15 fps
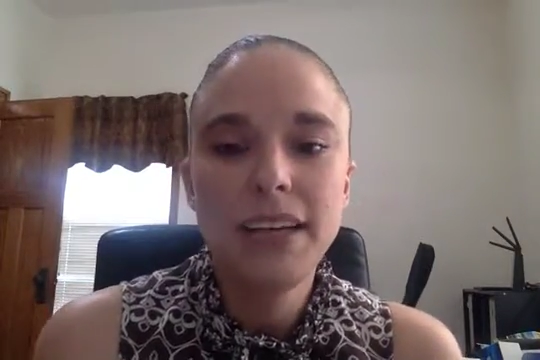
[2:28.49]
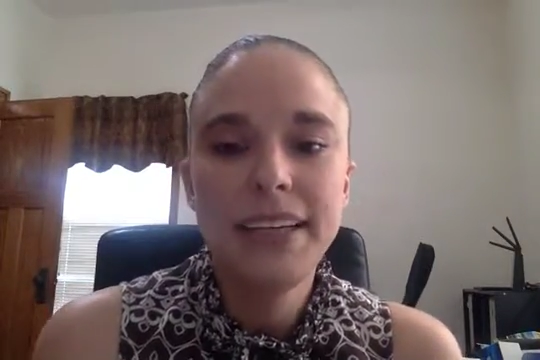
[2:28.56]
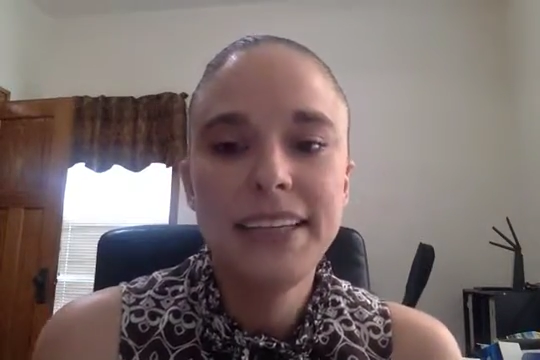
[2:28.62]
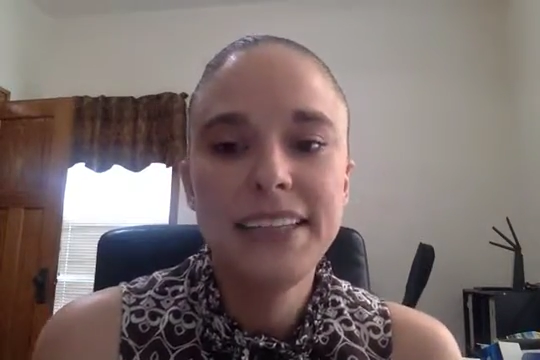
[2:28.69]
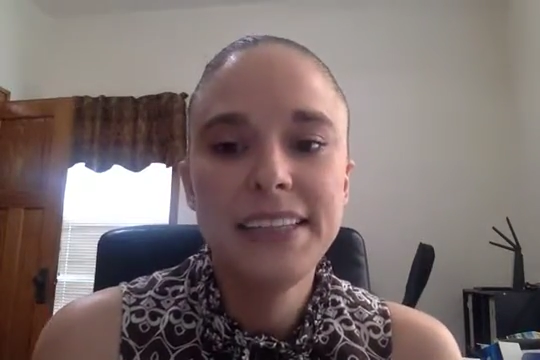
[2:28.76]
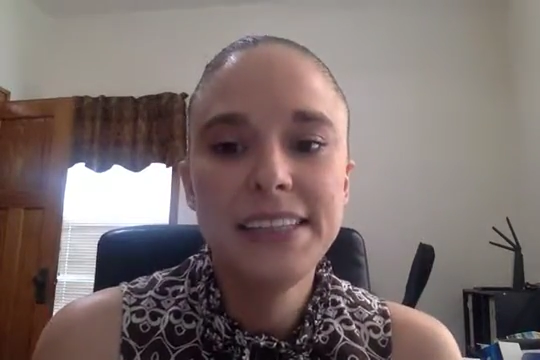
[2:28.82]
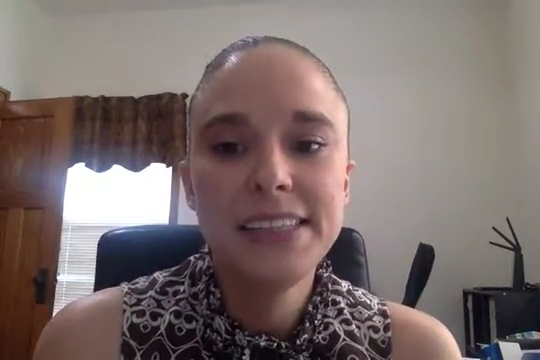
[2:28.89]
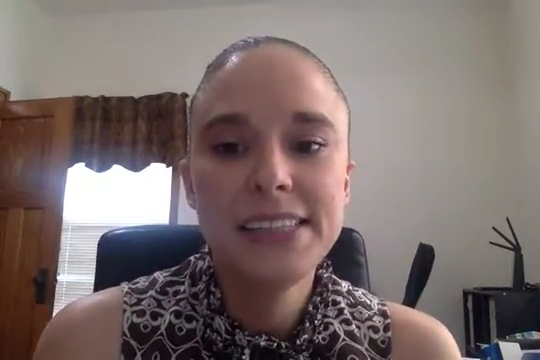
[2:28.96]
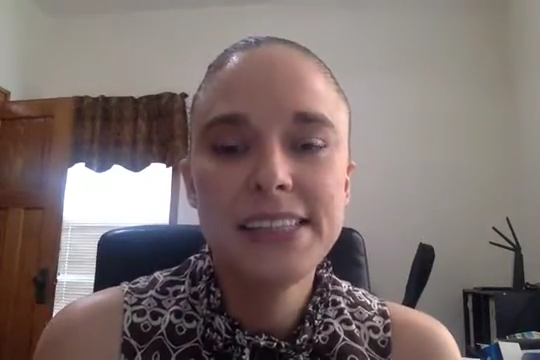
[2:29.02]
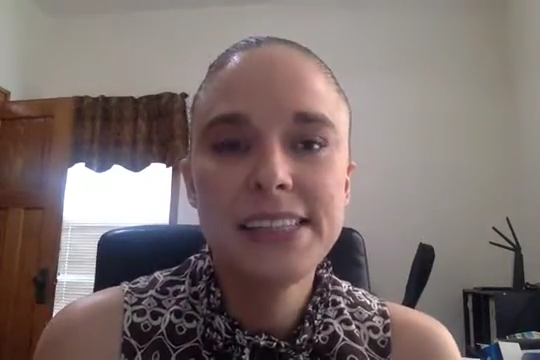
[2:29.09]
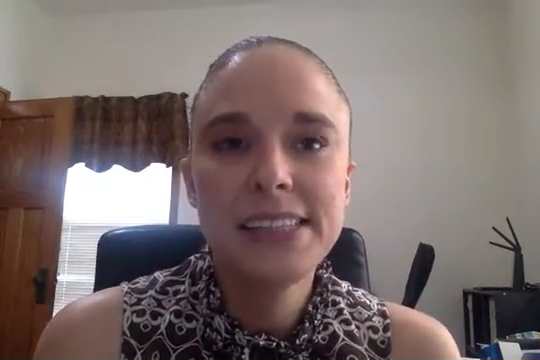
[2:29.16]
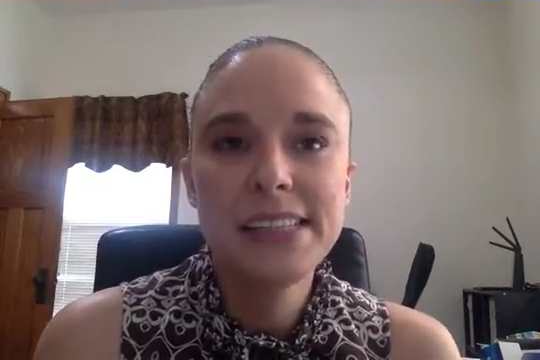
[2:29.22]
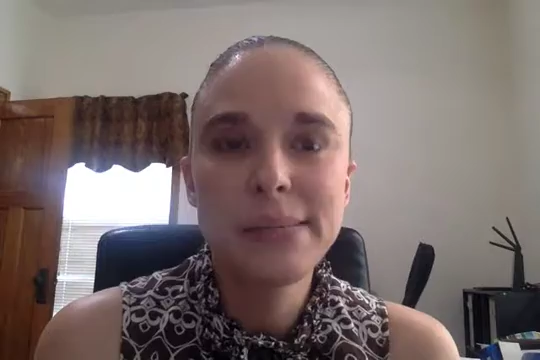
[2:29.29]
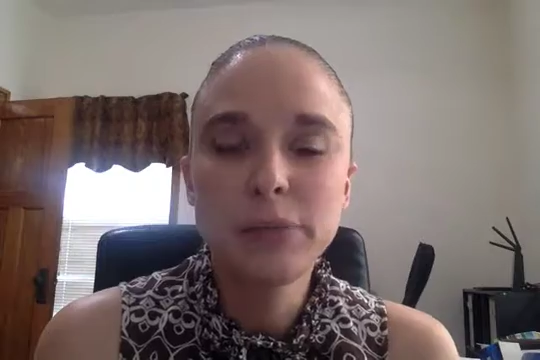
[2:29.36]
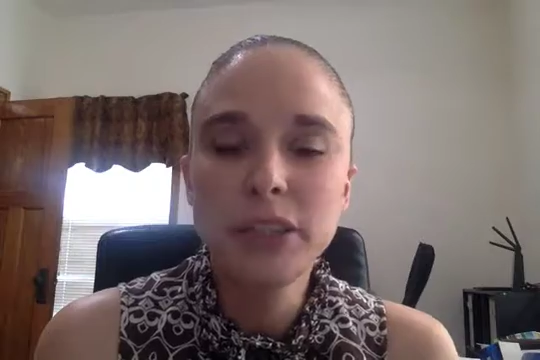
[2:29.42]
is
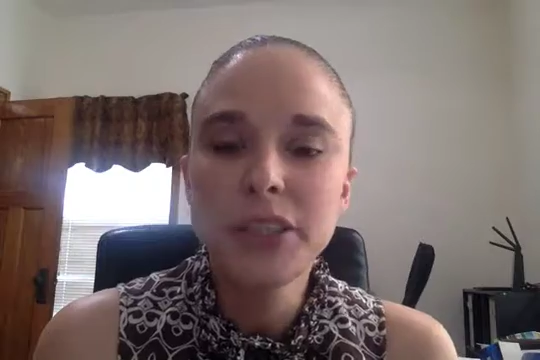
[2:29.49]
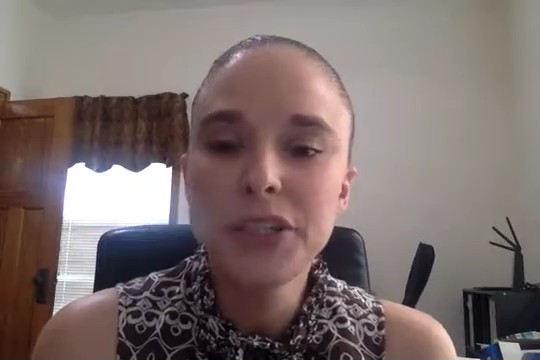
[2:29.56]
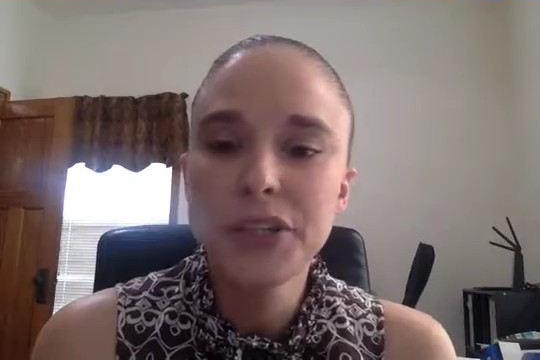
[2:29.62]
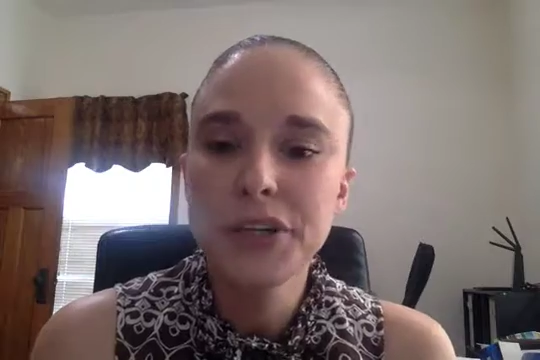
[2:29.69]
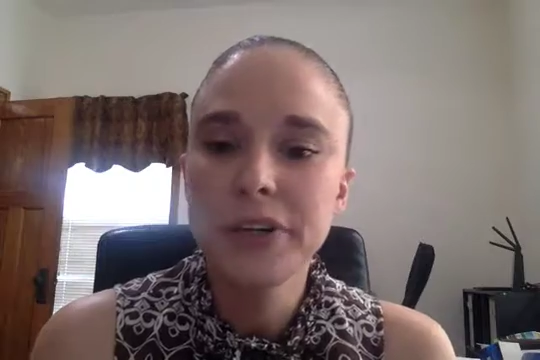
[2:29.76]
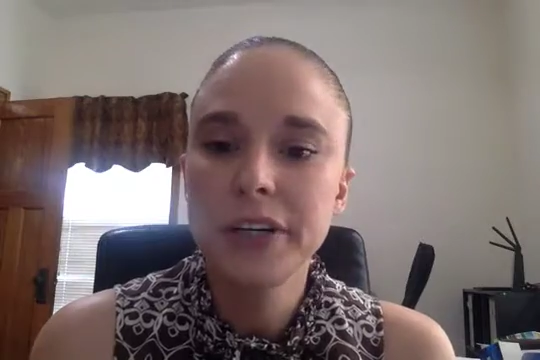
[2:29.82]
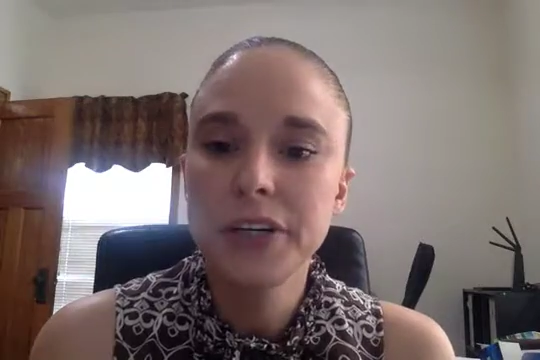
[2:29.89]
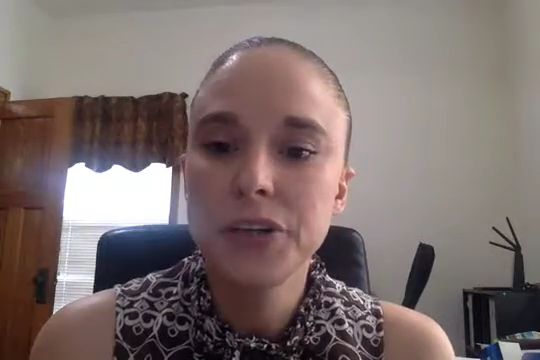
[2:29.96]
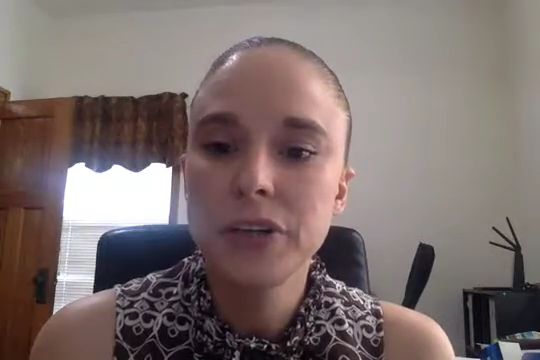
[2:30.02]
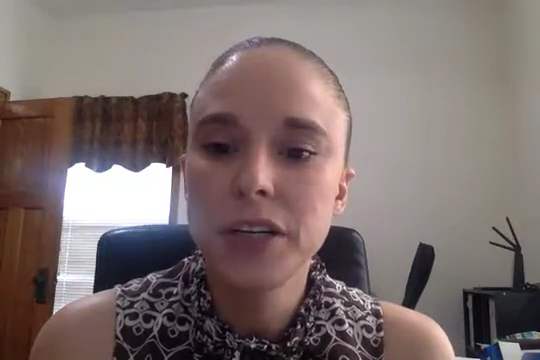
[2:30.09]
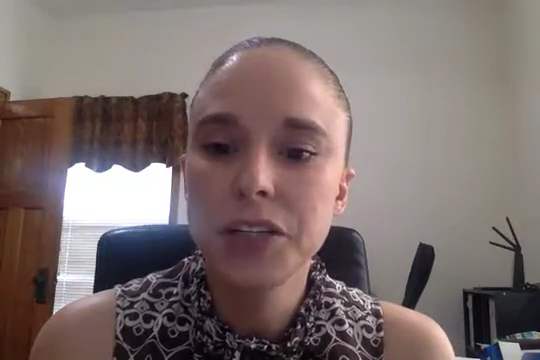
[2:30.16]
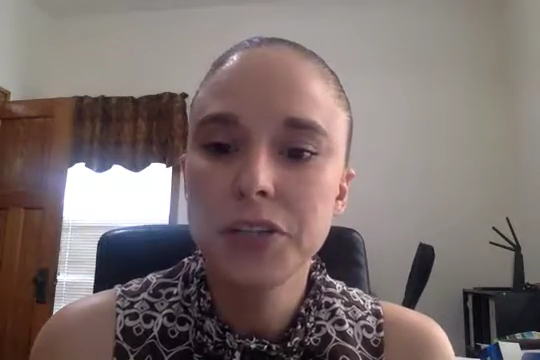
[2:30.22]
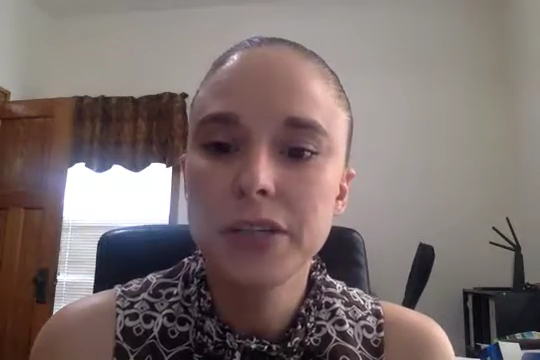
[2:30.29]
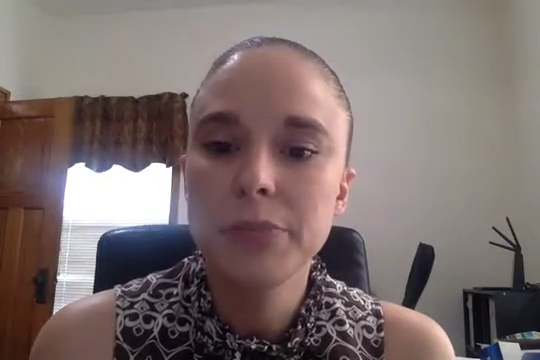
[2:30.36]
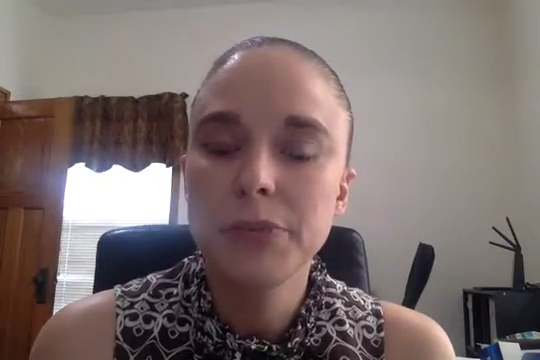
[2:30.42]
similar to your
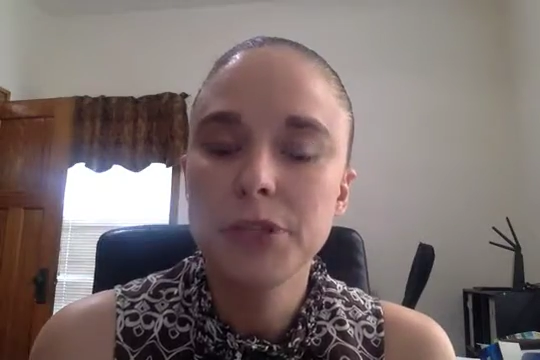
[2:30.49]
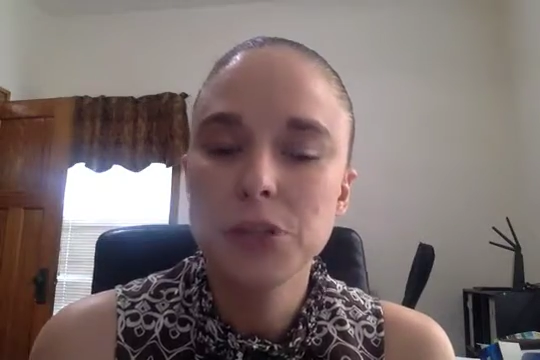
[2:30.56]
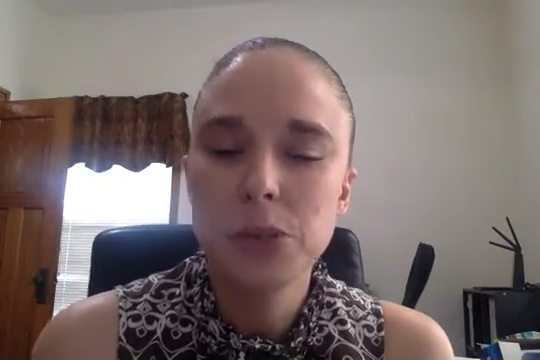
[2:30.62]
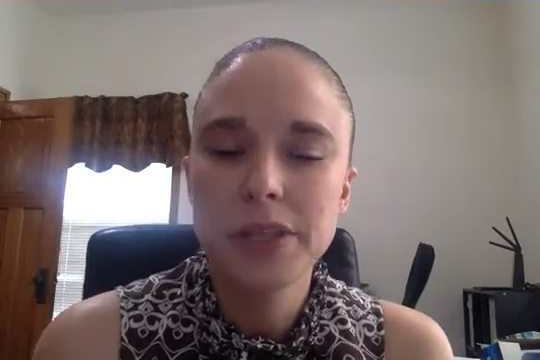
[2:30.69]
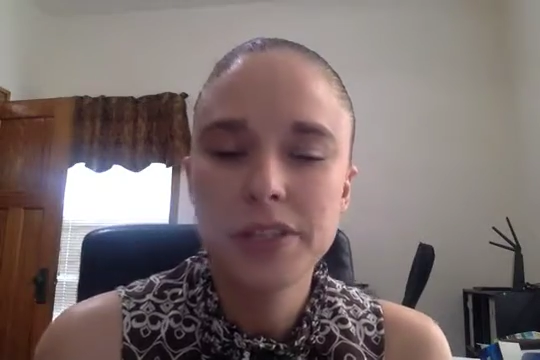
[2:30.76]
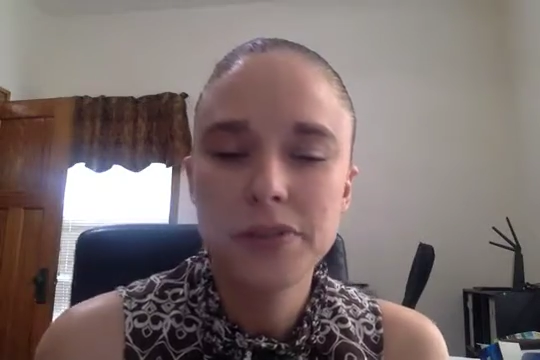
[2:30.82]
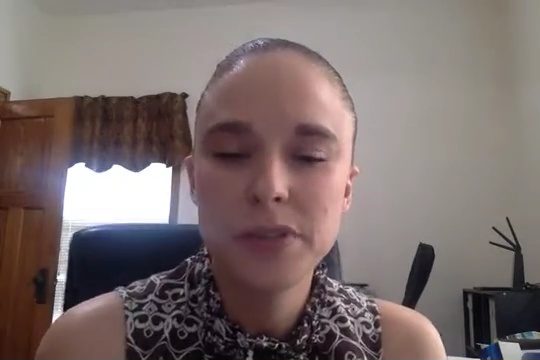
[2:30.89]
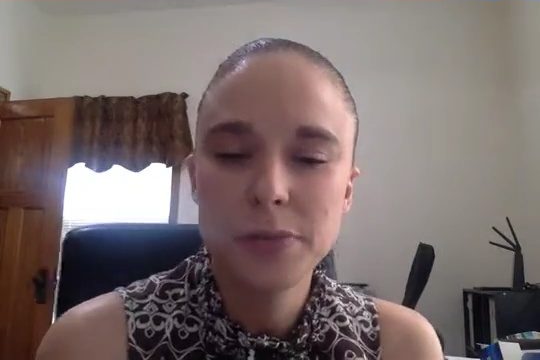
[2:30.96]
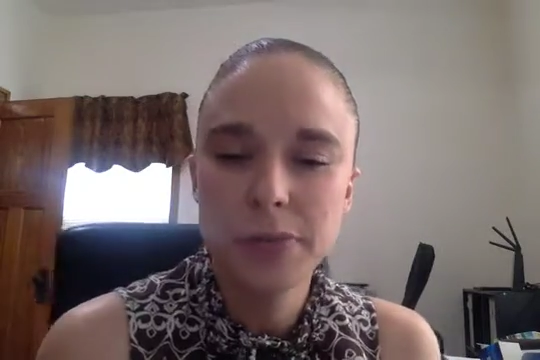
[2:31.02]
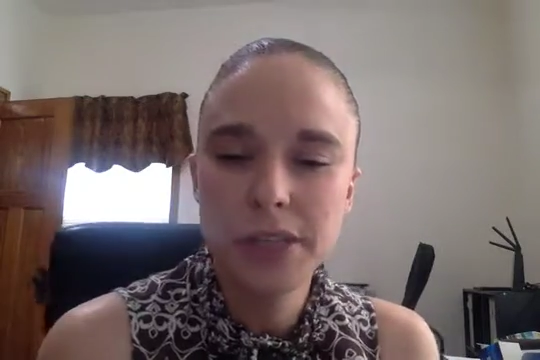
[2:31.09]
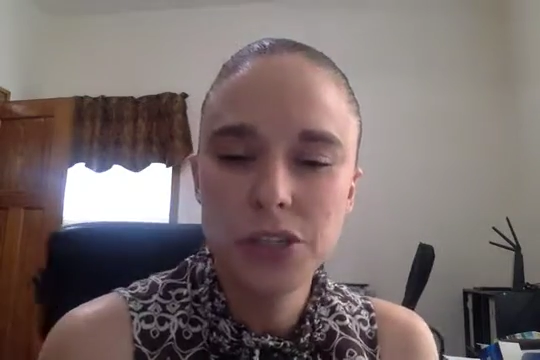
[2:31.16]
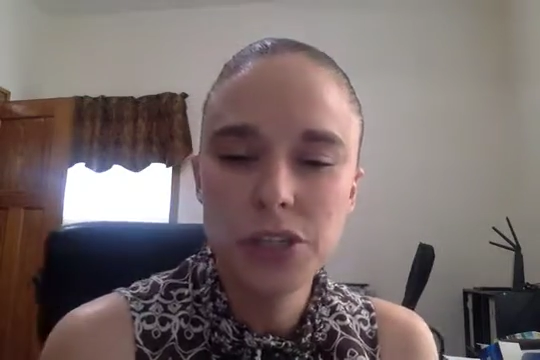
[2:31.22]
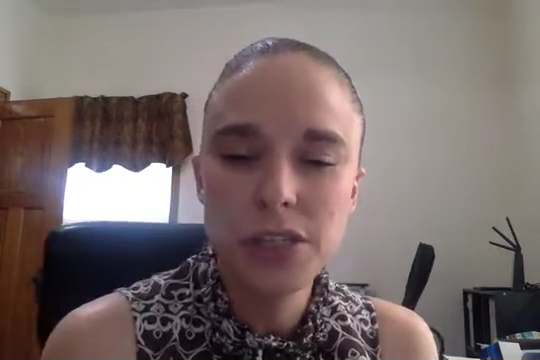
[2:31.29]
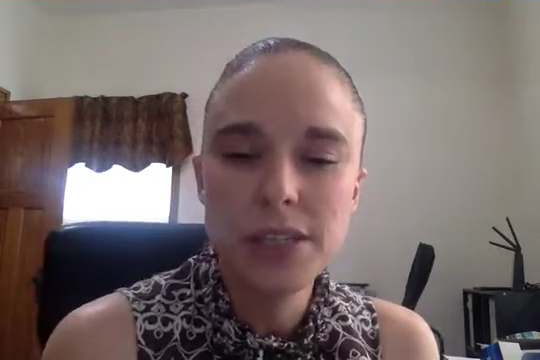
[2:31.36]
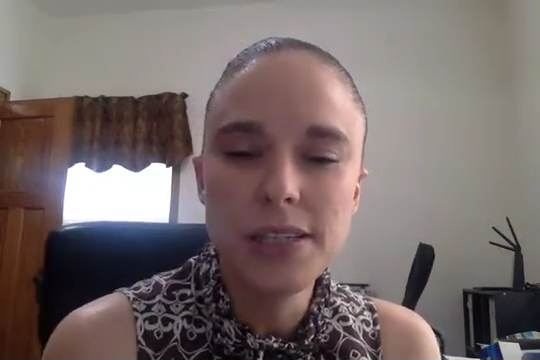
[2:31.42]
introductory and persuasive
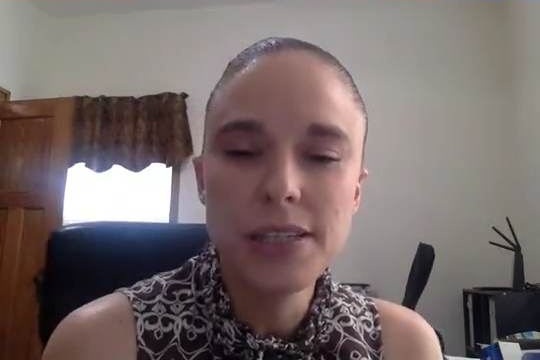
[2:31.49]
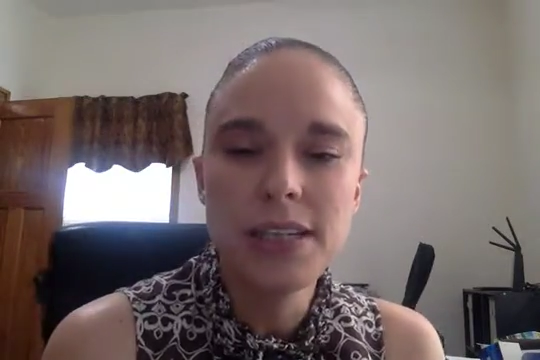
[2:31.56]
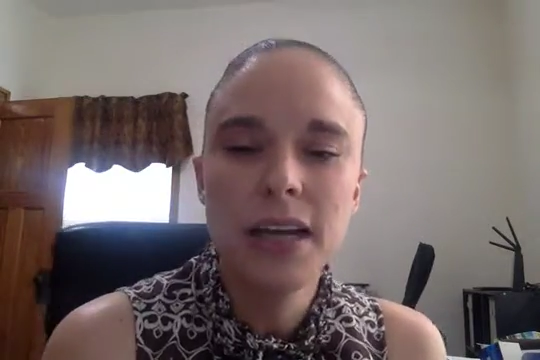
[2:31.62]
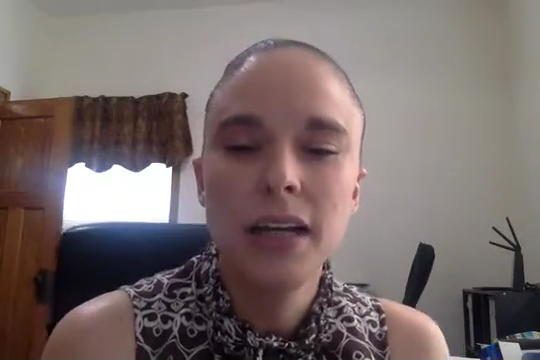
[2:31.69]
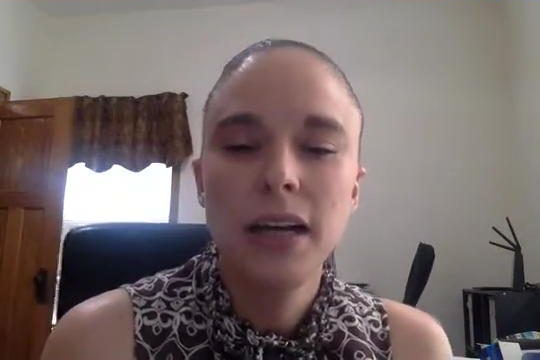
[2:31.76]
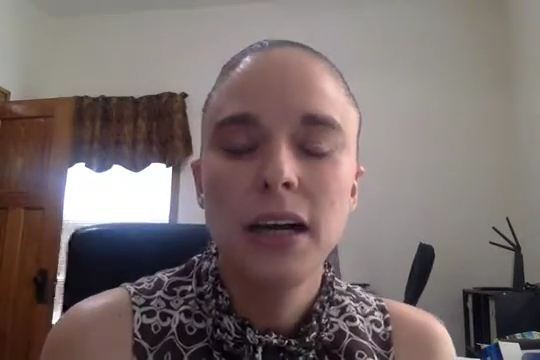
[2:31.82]
speeches.